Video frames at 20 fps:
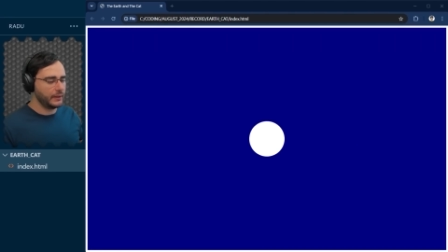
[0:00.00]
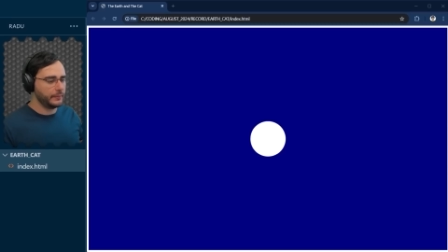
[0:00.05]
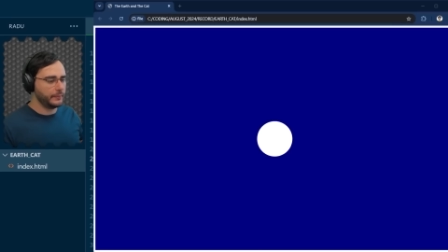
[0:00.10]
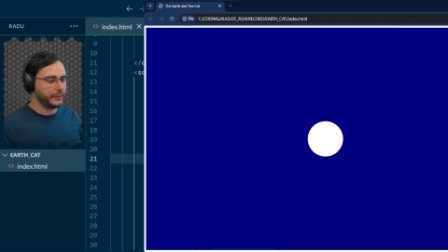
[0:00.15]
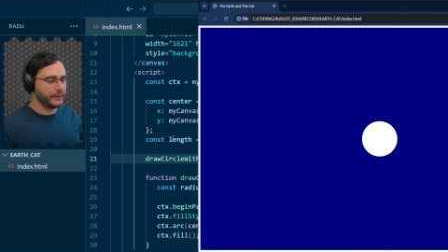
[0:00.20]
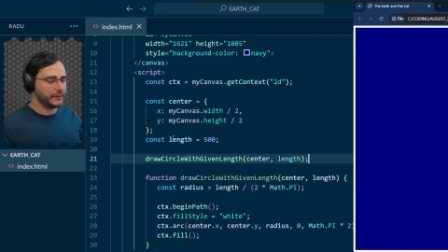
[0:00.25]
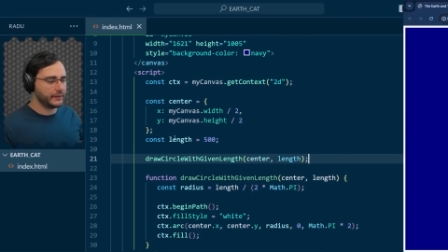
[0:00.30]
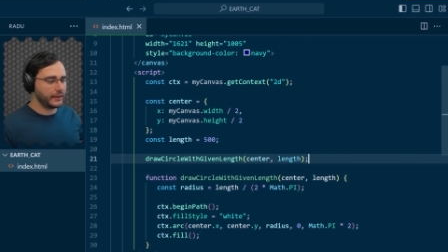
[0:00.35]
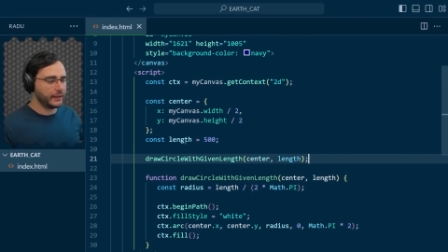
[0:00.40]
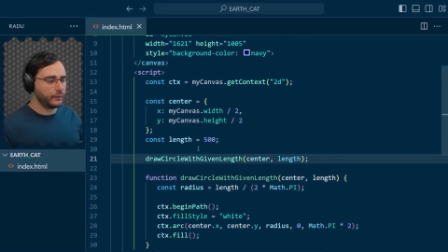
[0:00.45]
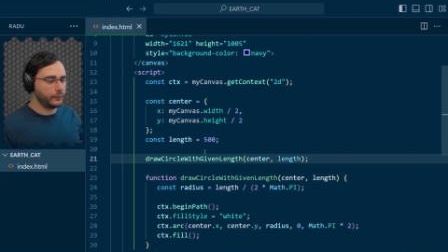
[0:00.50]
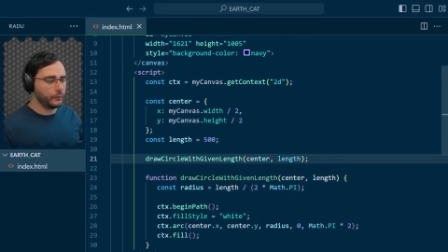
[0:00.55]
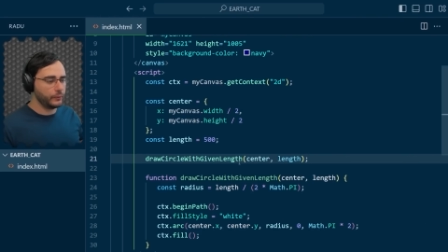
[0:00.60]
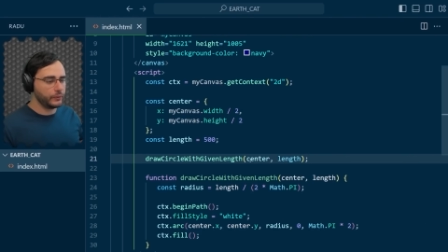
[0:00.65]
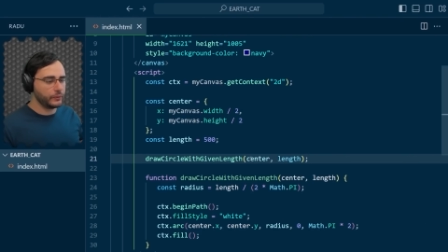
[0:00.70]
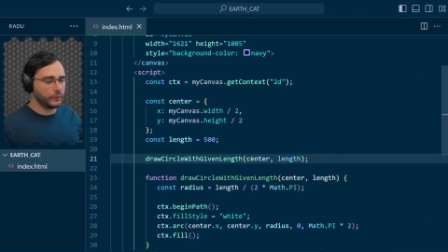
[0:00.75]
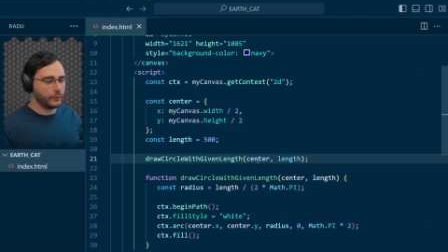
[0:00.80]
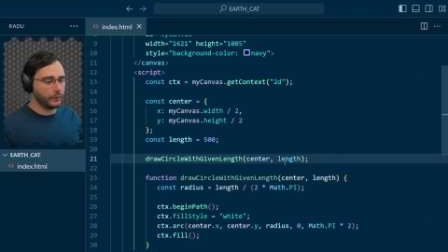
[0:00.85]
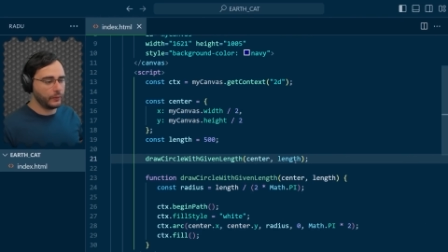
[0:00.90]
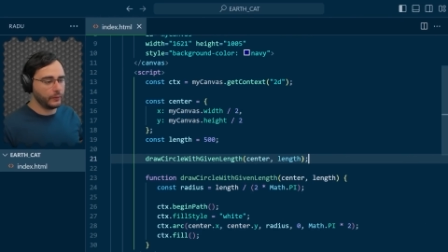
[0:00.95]
But I
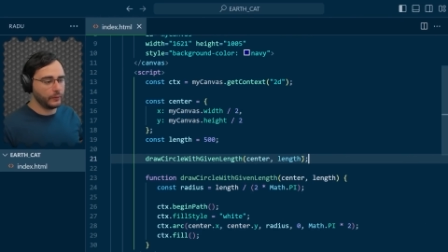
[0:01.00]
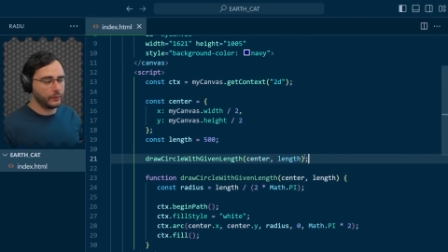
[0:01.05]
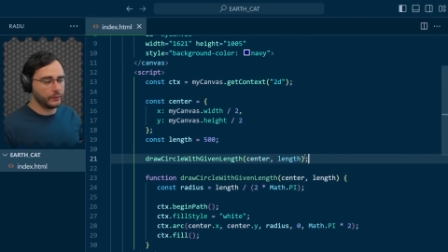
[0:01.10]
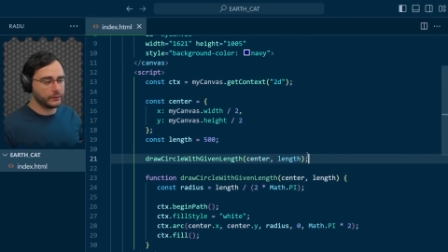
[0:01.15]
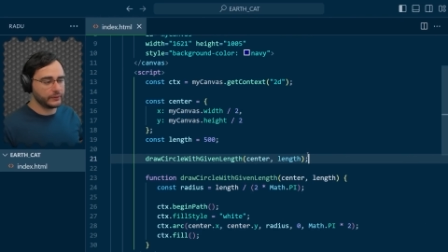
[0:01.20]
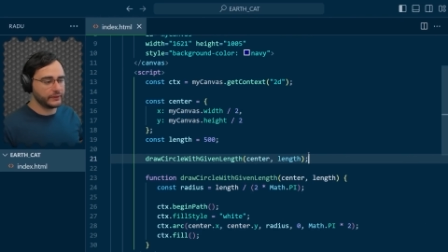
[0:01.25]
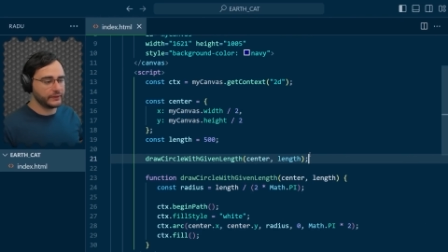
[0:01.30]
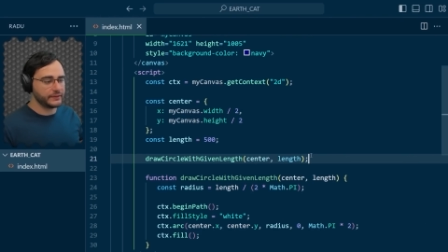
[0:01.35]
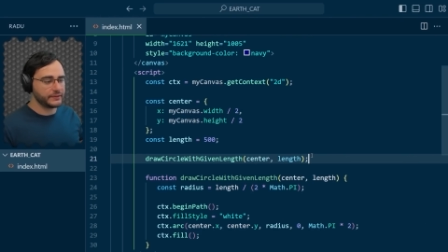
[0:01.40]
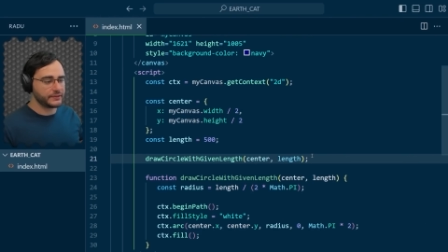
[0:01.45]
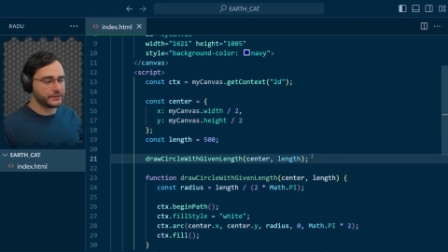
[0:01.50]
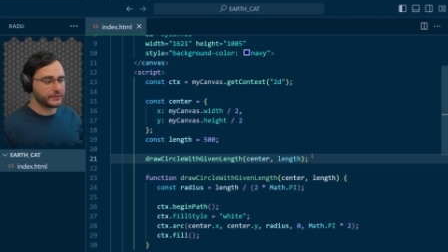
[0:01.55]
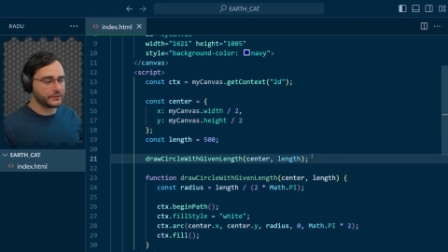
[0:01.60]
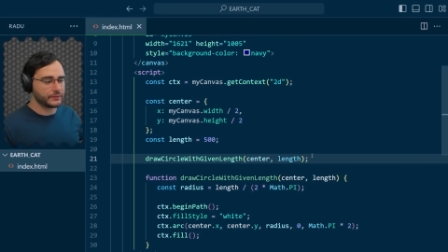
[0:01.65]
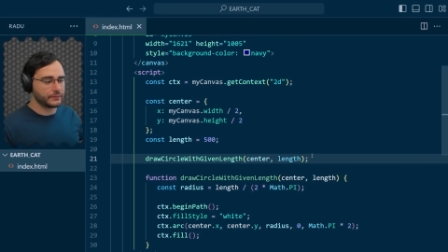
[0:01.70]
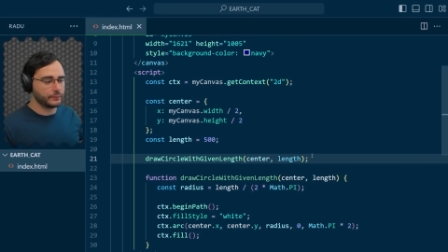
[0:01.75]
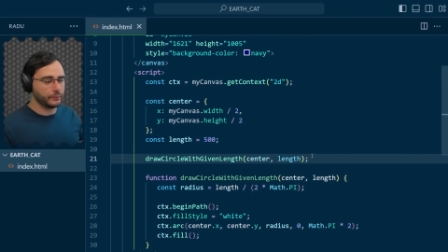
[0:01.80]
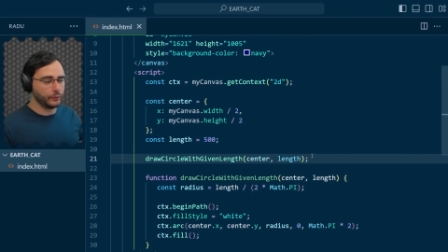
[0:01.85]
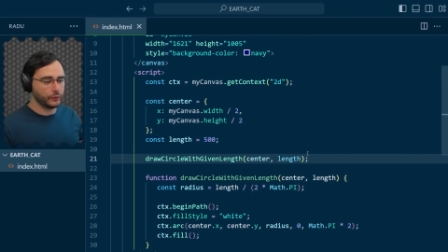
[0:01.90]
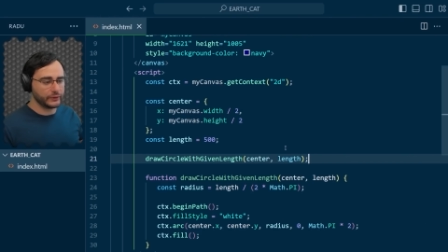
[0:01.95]
could call this
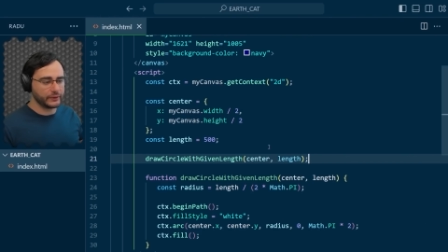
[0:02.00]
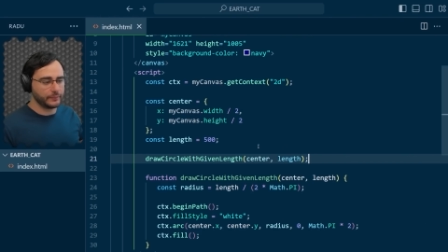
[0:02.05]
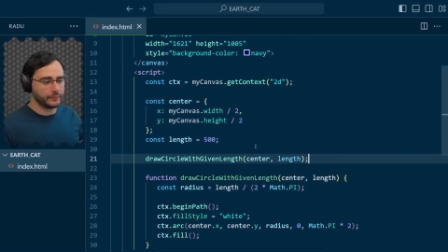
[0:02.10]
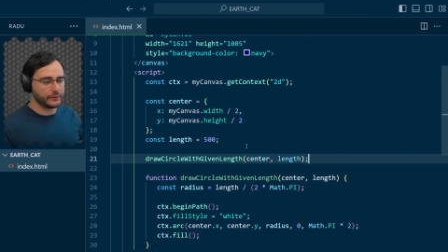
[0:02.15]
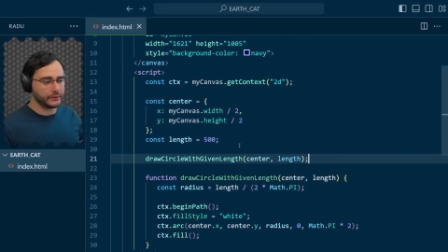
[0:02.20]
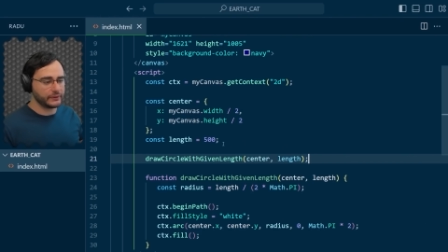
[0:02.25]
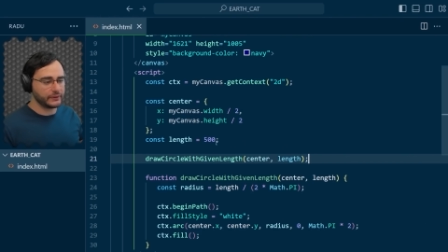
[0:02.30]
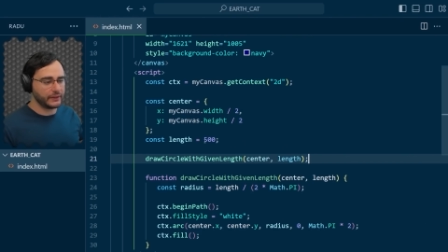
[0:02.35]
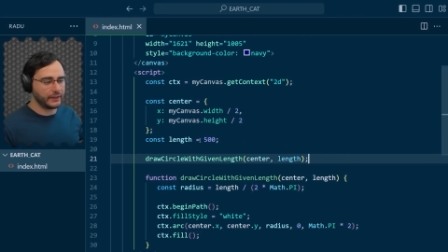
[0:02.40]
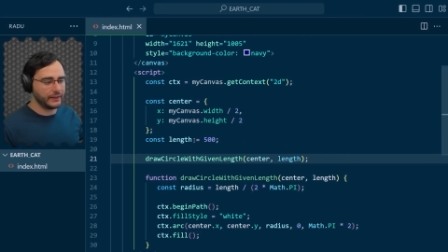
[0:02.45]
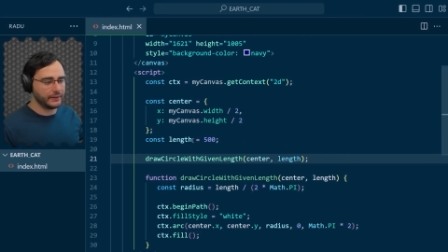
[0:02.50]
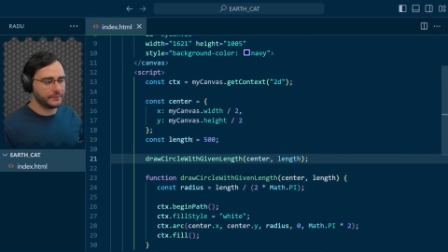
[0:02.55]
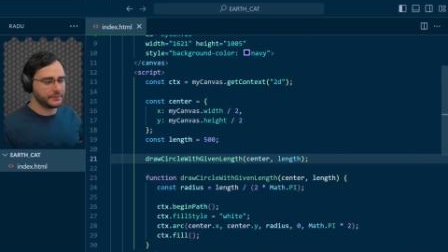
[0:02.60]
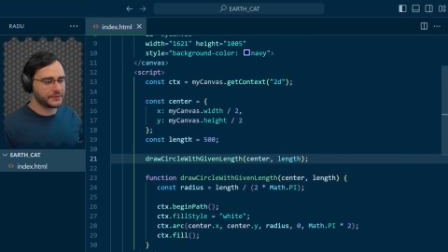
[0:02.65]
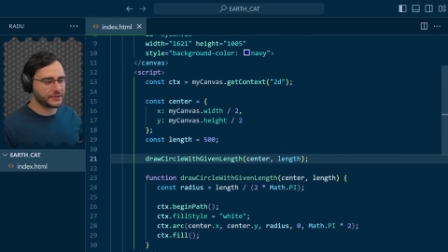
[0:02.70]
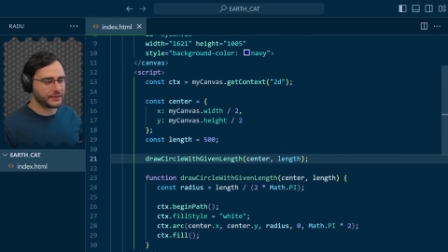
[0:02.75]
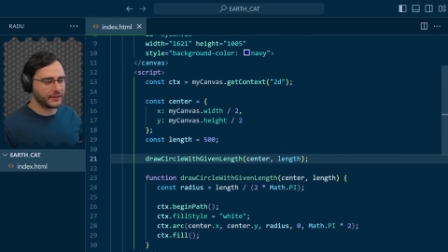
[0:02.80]
multiple times,